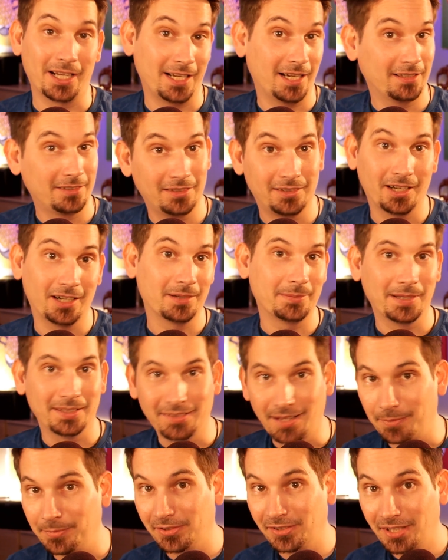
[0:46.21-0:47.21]
I got to talk
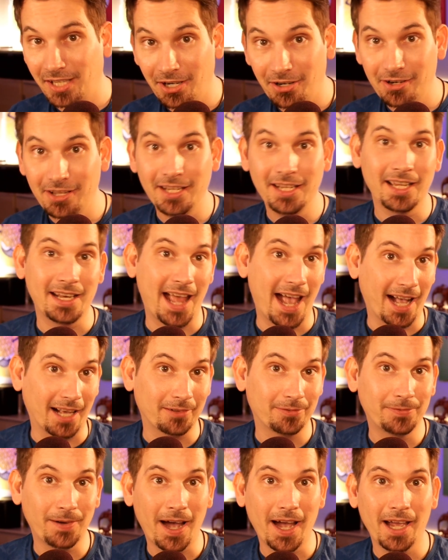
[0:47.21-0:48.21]
about cybersecurity and
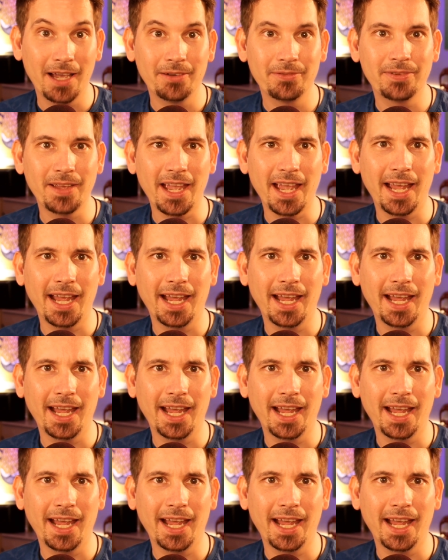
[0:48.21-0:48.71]
Hak5,